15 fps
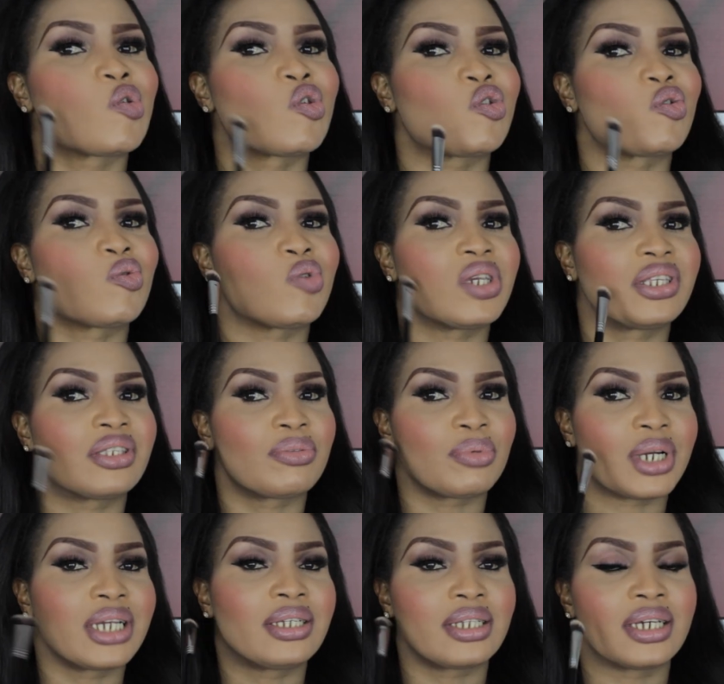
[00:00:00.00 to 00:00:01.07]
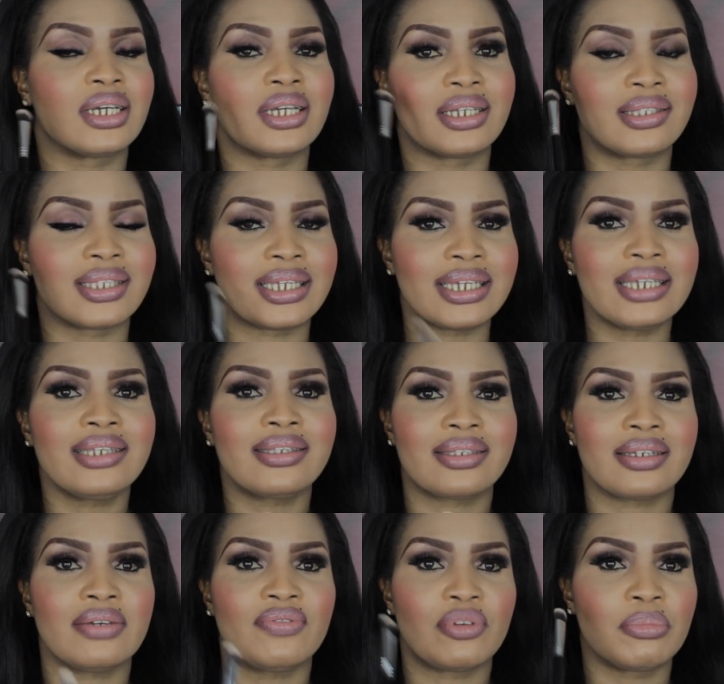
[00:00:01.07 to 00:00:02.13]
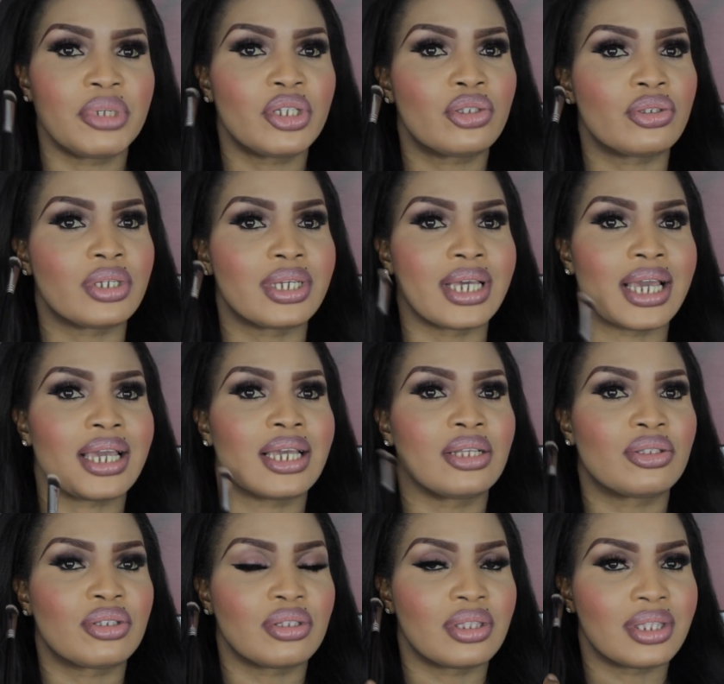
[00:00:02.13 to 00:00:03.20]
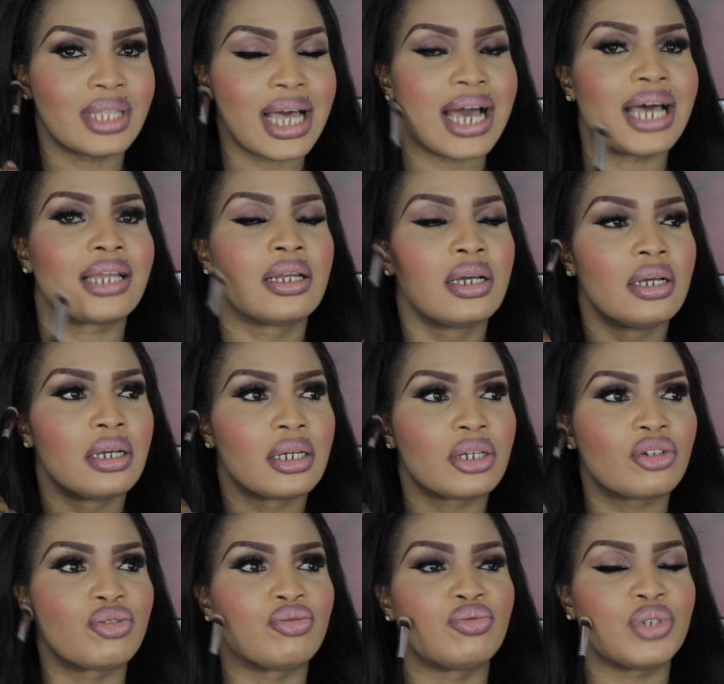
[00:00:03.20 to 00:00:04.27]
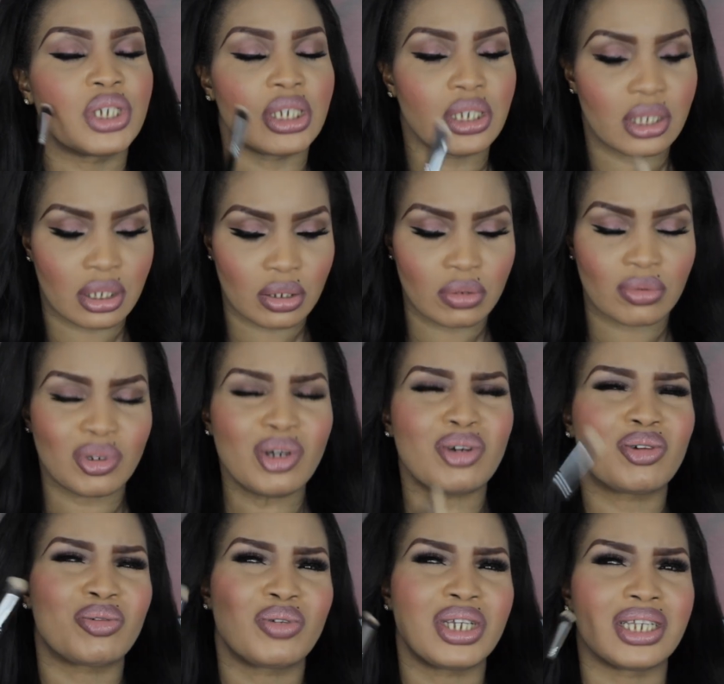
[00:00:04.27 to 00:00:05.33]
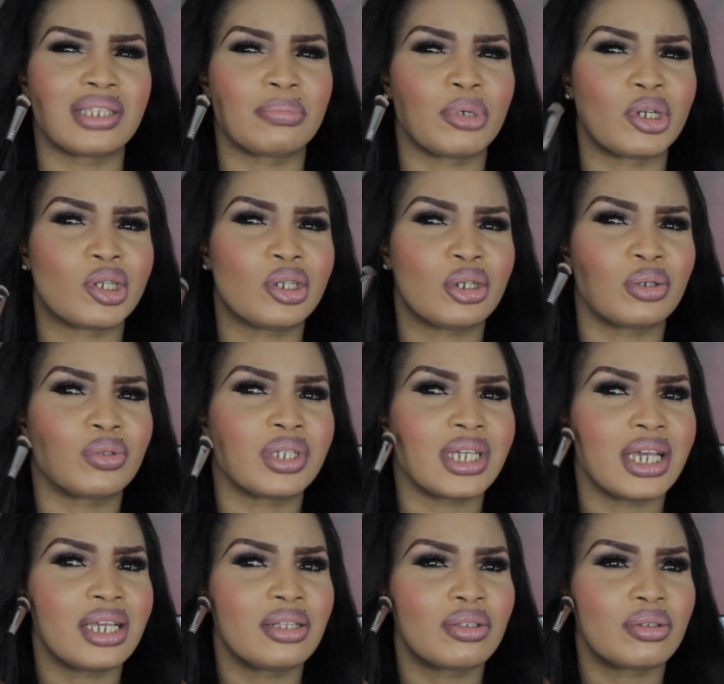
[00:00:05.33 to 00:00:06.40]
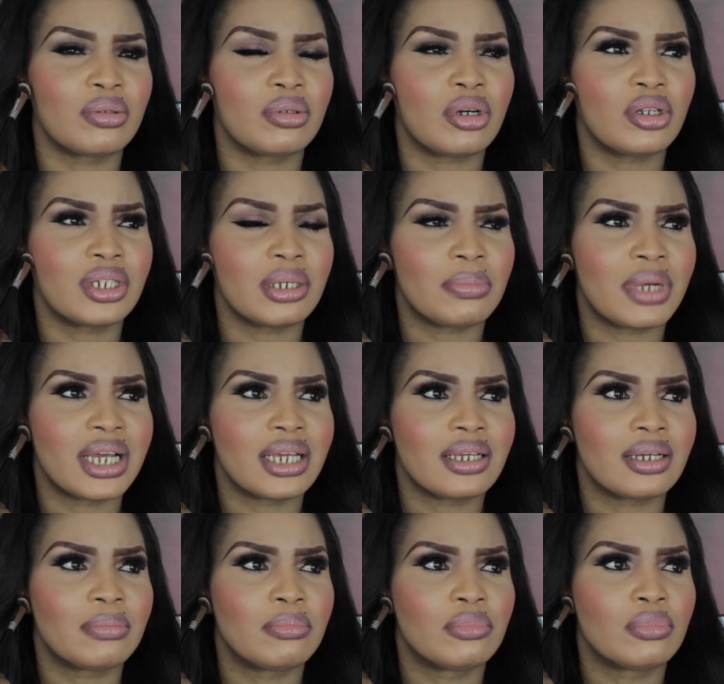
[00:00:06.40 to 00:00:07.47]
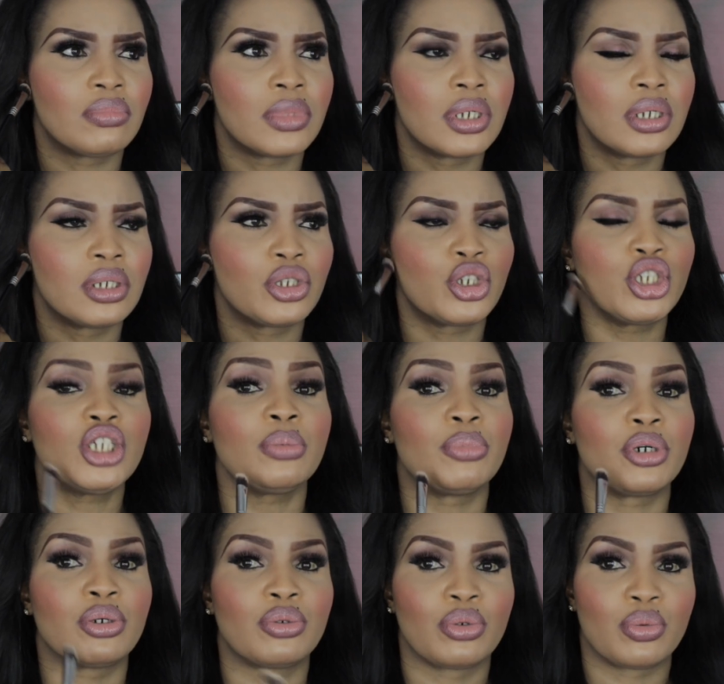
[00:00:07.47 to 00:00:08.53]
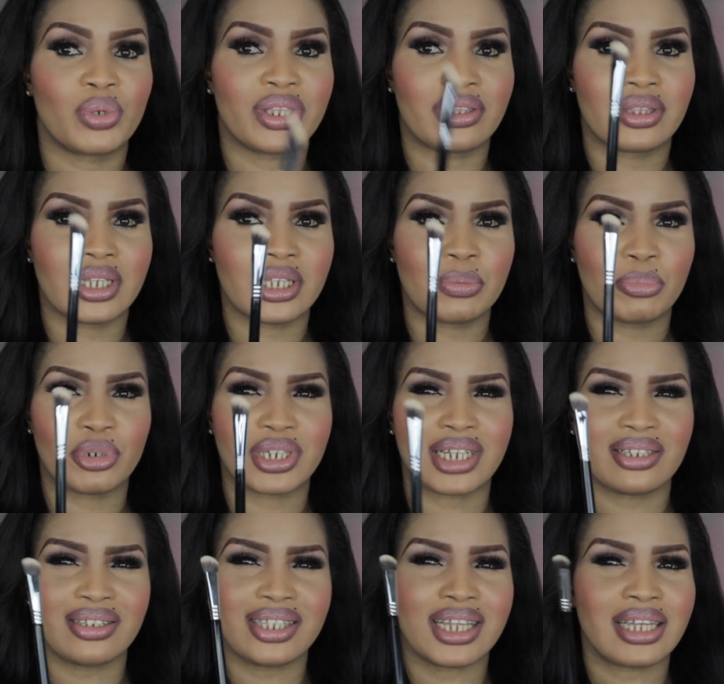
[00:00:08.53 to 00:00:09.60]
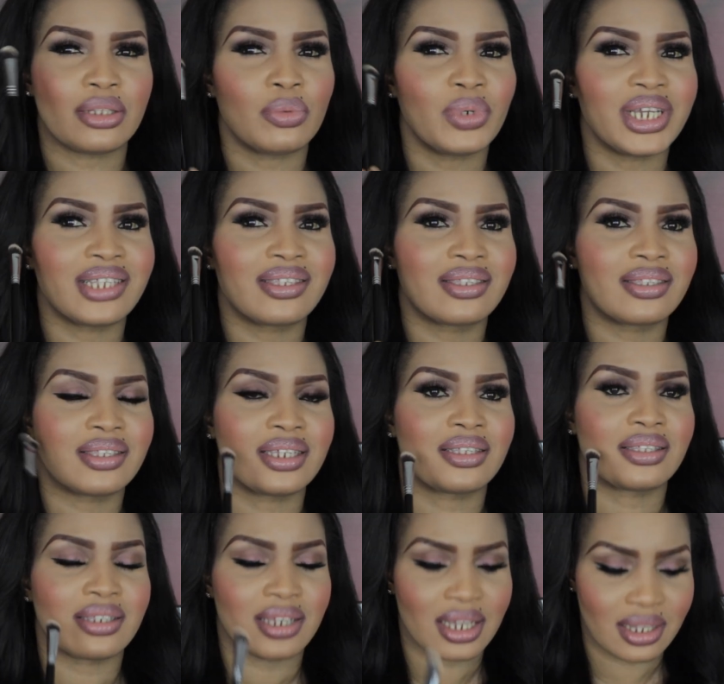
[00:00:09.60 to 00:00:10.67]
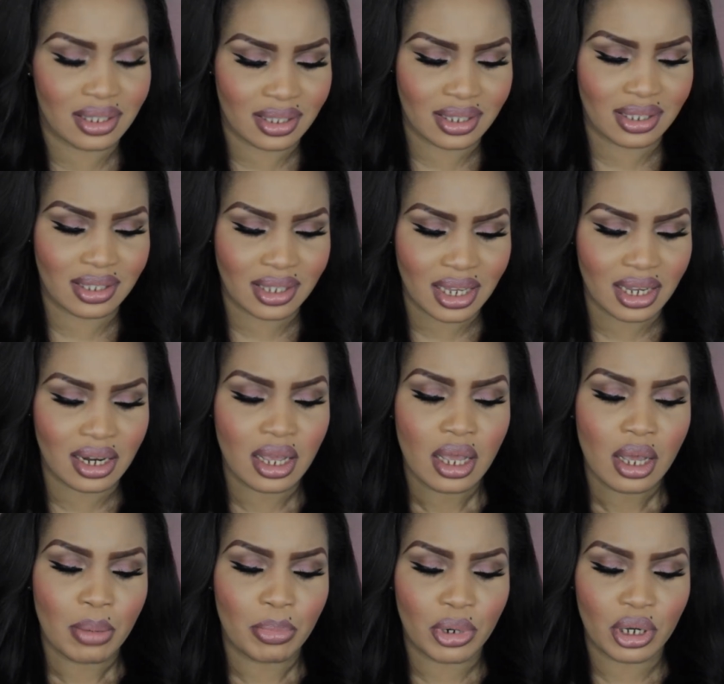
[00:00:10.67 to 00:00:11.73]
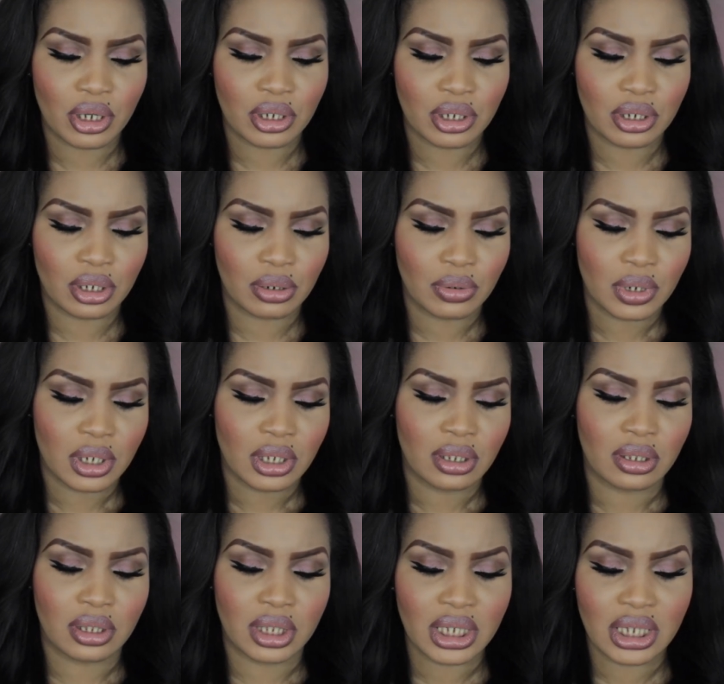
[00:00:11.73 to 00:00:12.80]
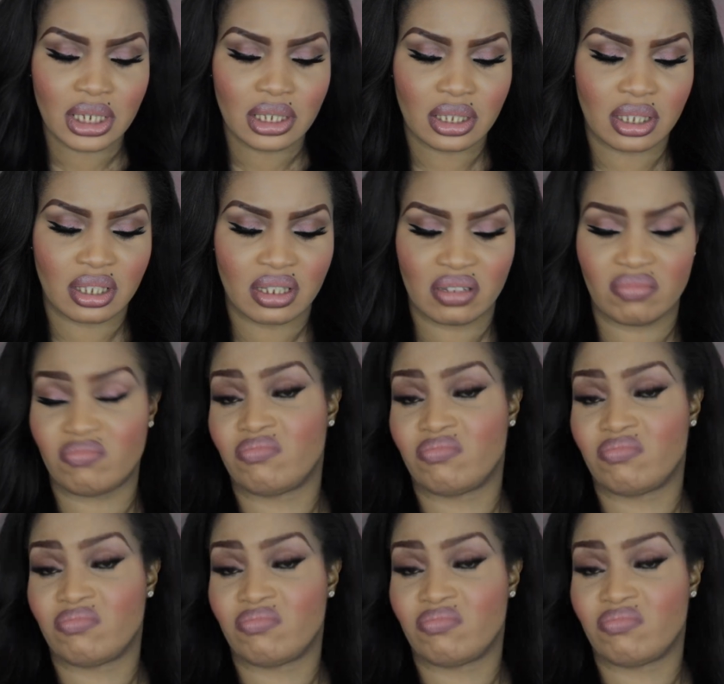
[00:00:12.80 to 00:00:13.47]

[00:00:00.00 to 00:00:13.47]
crease right there. It's easier for me to get into that crease, not crease, but you know, to get into under my cheekbone with this brush. I just like the way it sits against the skin, but you know, this